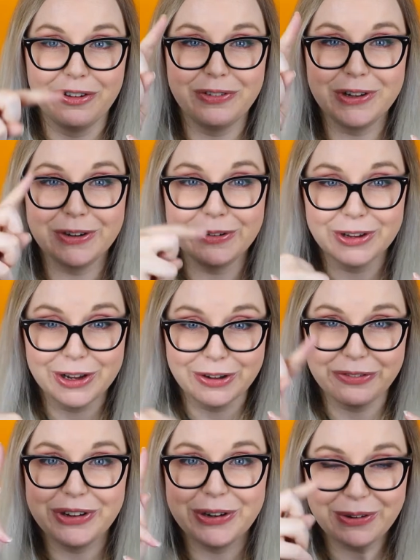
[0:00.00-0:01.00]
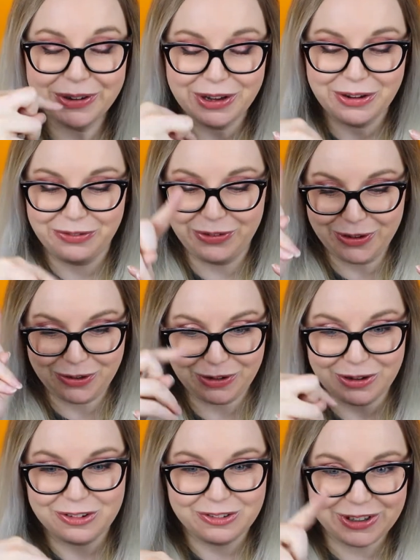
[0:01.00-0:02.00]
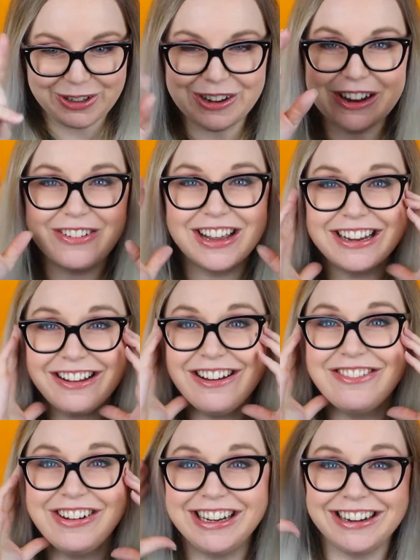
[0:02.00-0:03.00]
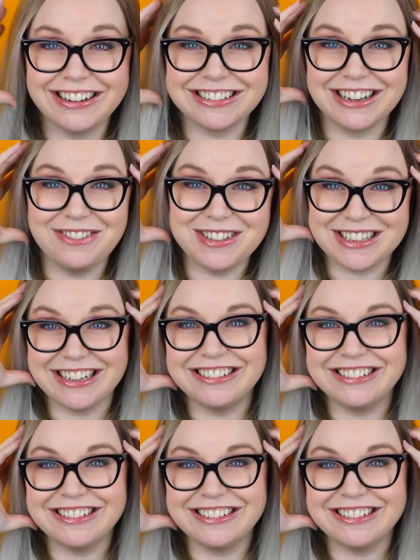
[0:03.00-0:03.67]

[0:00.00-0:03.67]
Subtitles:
food, food, food, food. I'm like, oh my gosh, I'm so